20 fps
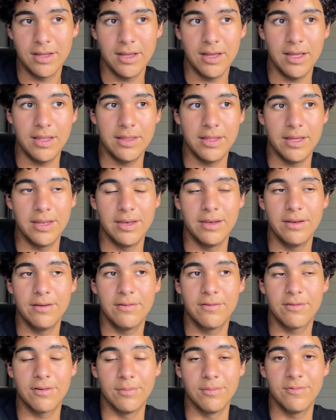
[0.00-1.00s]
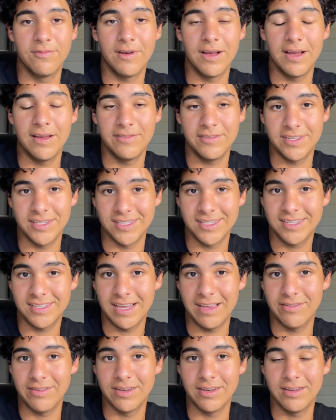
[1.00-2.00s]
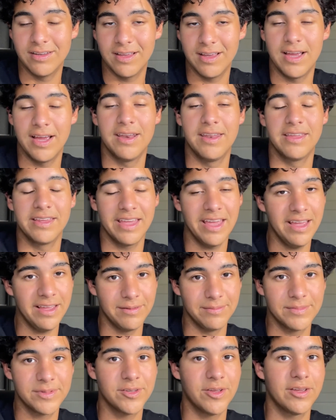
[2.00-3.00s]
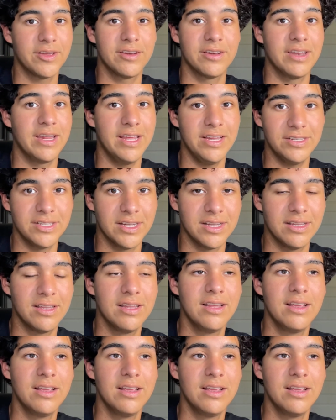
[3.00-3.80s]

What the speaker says: And then from 5 to 7, I had the game, so I couldn't AJATT.